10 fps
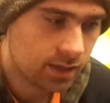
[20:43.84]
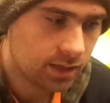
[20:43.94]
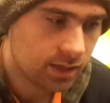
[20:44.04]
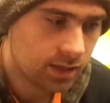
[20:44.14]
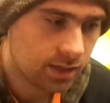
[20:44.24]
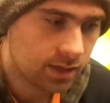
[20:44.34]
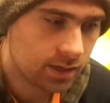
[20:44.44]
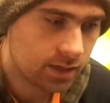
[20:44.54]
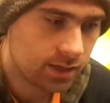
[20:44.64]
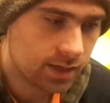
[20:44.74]

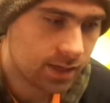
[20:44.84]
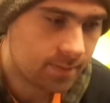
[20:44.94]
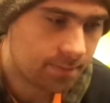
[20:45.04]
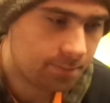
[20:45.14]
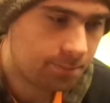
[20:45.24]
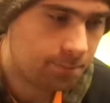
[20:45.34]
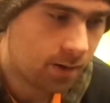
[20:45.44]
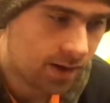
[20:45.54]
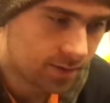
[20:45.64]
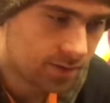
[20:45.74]
and Anime
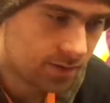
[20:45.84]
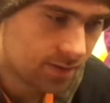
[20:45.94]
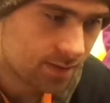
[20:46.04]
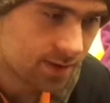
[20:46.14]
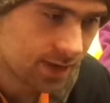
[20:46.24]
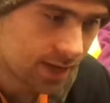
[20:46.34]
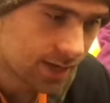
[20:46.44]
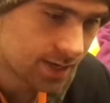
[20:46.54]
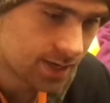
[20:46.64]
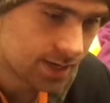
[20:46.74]
Boston
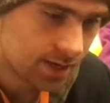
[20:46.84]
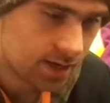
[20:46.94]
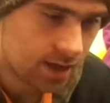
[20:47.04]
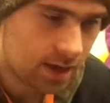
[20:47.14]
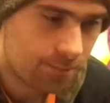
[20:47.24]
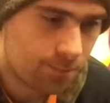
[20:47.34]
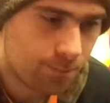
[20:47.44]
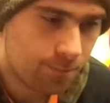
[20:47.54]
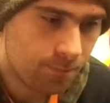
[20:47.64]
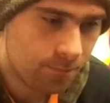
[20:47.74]
2018, and
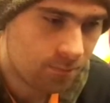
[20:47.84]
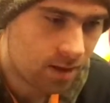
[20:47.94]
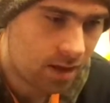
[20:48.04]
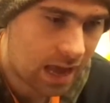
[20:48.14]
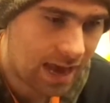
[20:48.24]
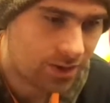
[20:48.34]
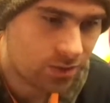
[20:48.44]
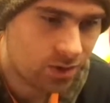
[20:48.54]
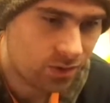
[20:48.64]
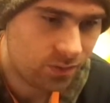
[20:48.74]
I don't
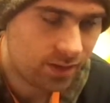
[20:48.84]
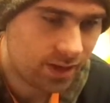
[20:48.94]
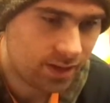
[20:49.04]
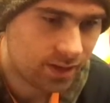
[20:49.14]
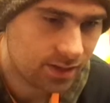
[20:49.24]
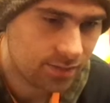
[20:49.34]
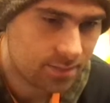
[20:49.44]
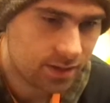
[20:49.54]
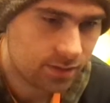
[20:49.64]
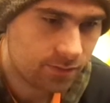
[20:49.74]
know yet if I'm
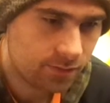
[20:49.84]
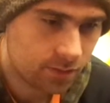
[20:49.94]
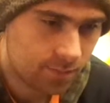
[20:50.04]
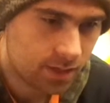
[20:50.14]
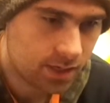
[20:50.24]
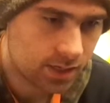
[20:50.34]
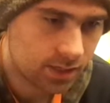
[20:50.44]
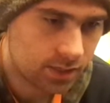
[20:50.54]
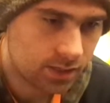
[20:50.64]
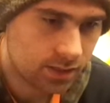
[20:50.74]
going to do Furpak
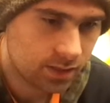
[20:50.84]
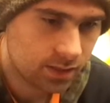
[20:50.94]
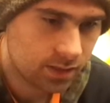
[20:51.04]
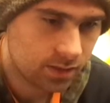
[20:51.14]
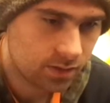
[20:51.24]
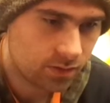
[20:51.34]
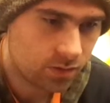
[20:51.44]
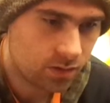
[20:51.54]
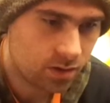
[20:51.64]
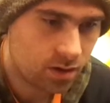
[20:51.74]

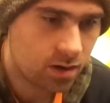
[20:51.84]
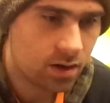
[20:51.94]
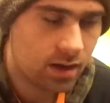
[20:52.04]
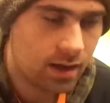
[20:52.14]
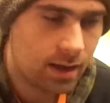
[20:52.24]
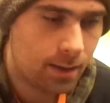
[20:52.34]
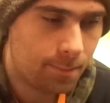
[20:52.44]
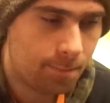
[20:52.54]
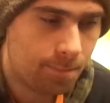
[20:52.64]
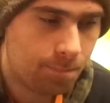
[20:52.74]
or
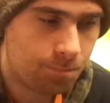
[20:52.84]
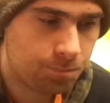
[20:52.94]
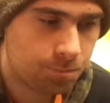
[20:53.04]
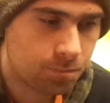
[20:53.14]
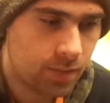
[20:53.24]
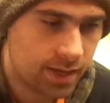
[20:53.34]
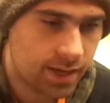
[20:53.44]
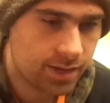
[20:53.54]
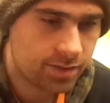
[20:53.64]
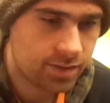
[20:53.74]

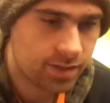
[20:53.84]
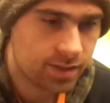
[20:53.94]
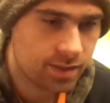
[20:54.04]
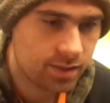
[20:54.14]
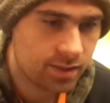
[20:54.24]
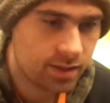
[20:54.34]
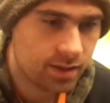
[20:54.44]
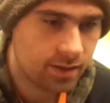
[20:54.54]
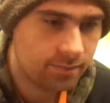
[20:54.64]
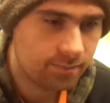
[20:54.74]
AAC
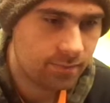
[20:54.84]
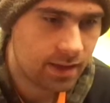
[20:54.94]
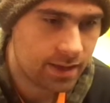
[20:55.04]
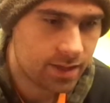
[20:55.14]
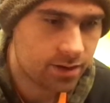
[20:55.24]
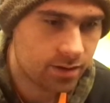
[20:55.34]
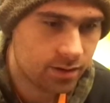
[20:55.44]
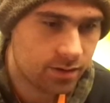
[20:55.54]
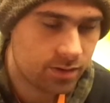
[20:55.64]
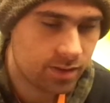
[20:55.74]
that year
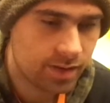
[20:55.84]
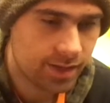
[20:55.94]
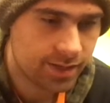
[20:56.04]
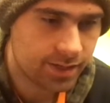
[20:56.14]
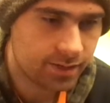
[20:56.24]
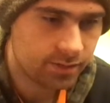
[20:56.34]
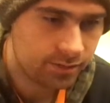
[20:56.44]
in 2018.